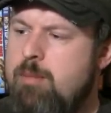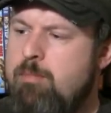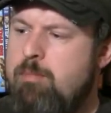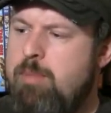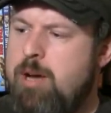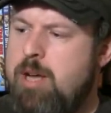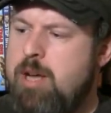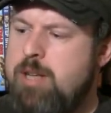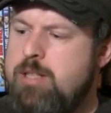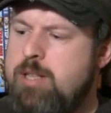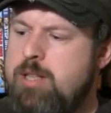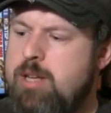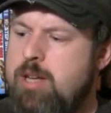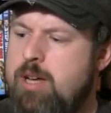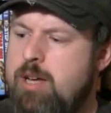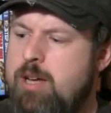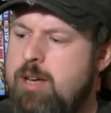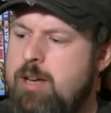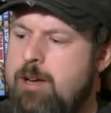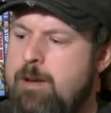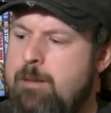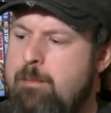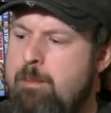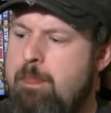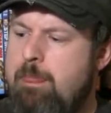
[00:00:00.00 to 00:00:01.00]
But
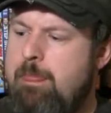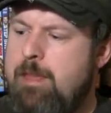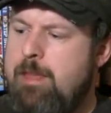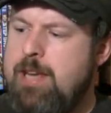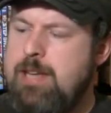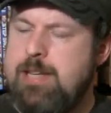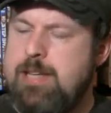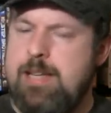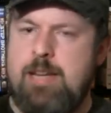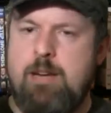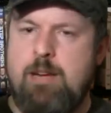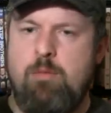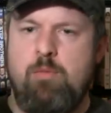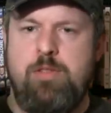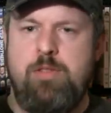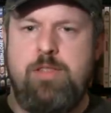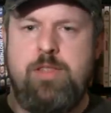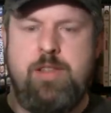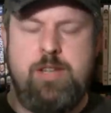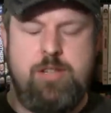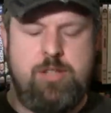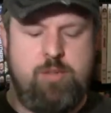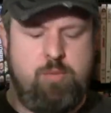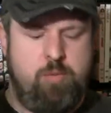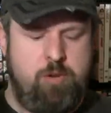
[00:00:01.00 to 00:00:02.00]
he did it with
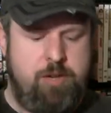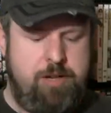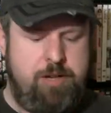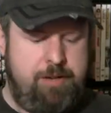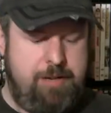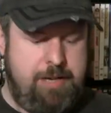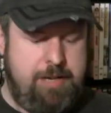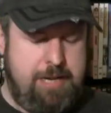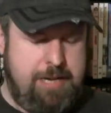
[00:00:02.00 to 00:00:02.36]
this one,